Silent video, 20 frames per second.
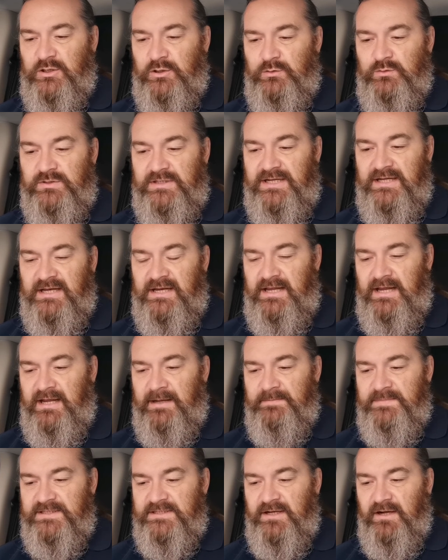goat
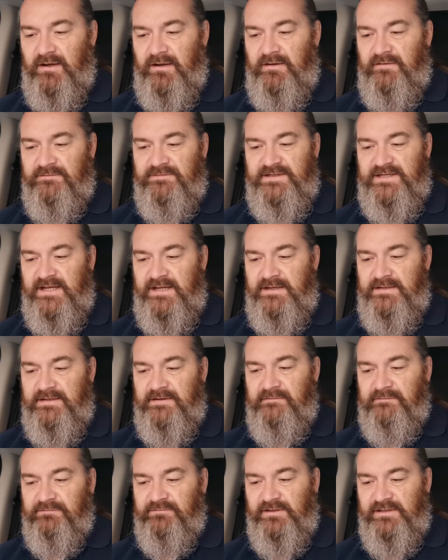collapsed, half dead
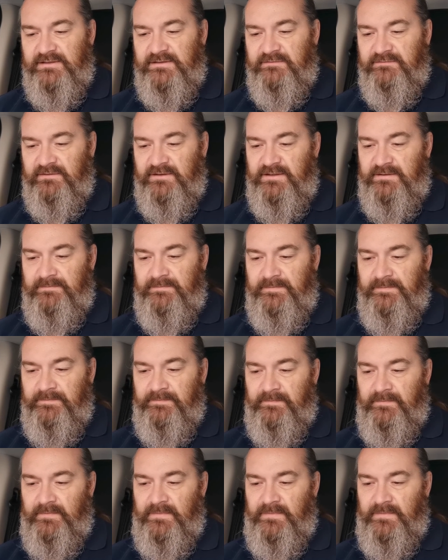in front of them.